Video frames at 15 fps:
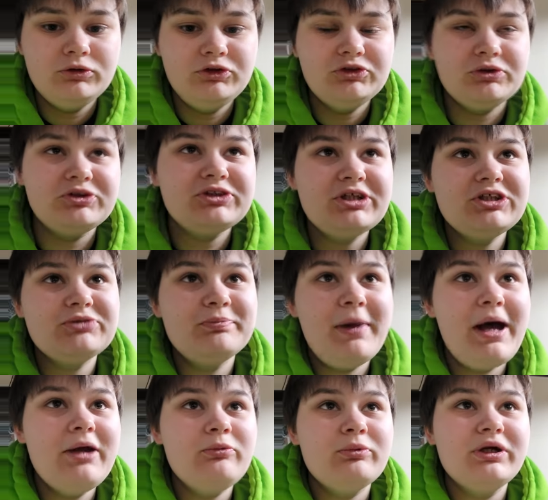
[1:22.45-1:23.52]
So it says
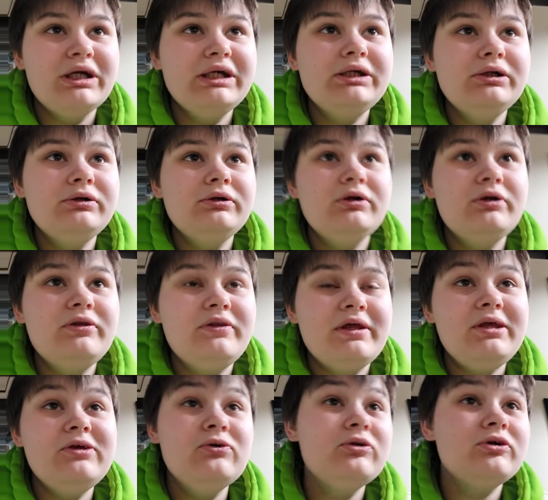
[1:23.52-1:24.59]
my rig, the
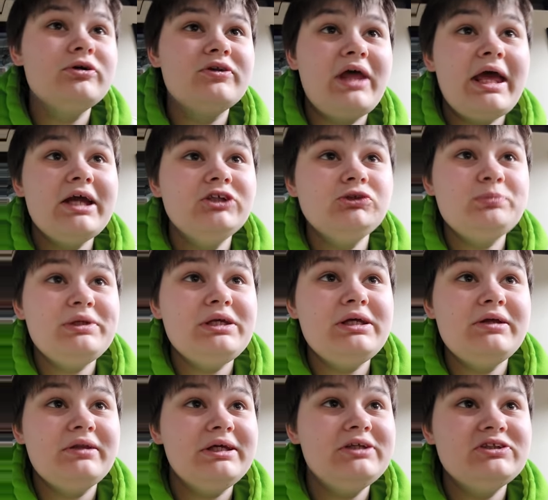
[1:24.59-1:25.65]
Hewler, the HP
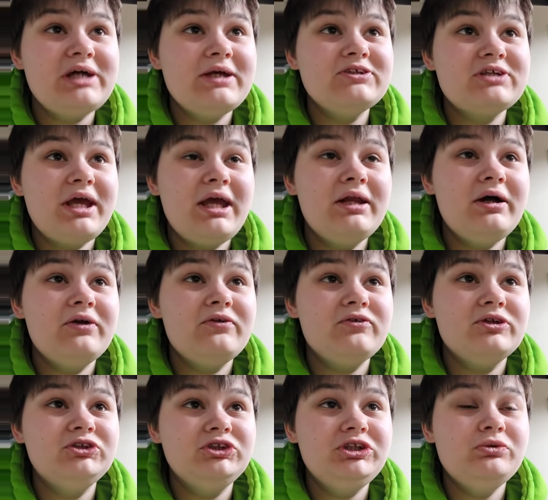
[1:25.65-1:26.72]
Elite Desk
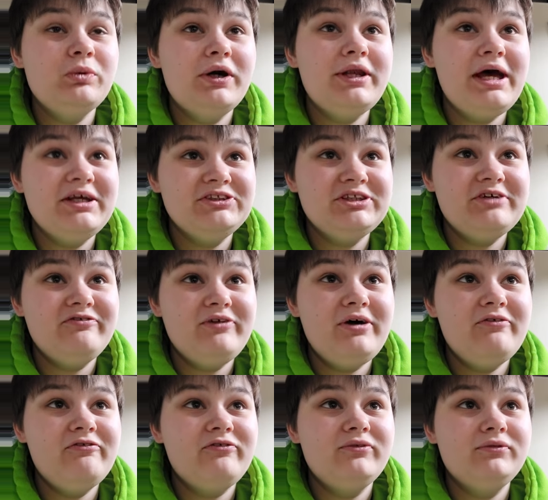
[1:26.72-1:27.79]
800 G1 SFF.